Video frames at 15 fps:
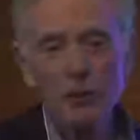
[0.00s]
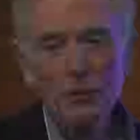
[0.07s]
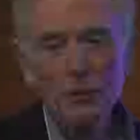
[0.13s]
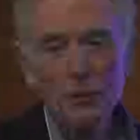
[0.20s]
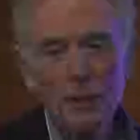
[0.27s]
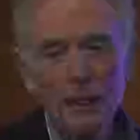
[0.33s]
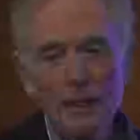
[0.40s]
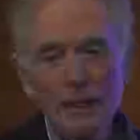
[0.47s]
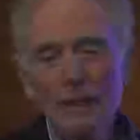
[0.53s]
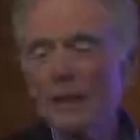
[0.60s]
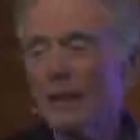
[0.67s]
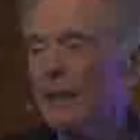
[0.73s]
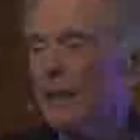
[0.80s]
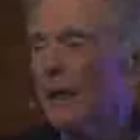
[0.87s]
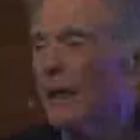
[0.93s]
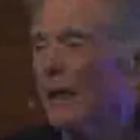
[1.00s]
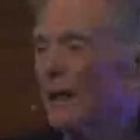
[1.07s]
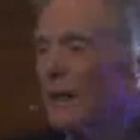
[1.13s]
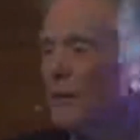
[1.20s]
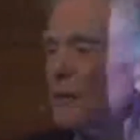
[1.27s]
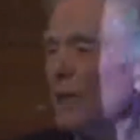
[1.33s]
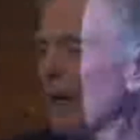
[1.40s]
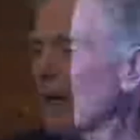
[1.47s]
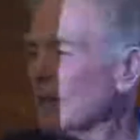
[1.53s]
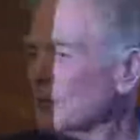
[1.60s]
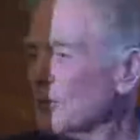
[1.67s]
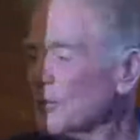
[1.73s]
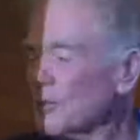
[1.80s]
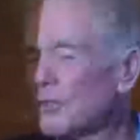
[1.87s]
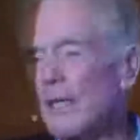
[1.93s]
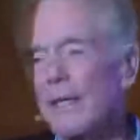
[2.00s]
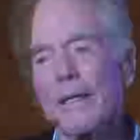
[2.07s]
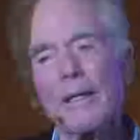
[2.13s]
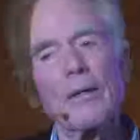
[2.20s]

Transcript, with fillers: you uh, not to say,